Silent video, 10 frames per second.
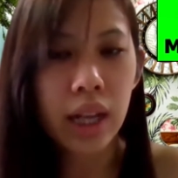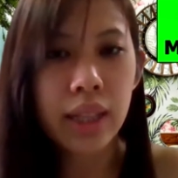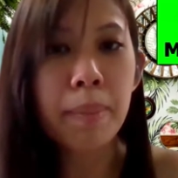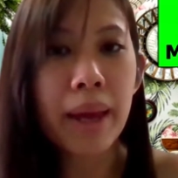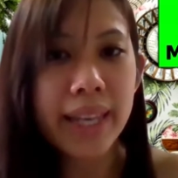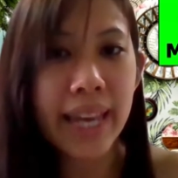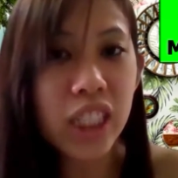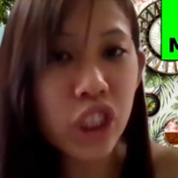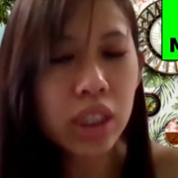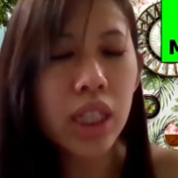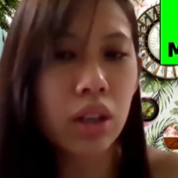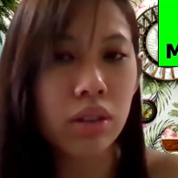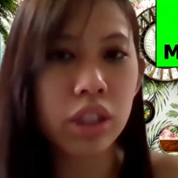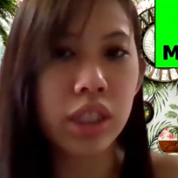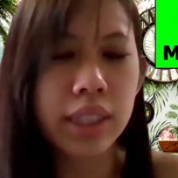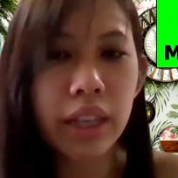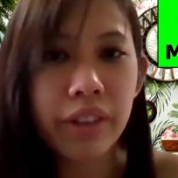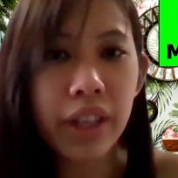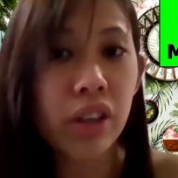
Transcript: medication the doctor is giving,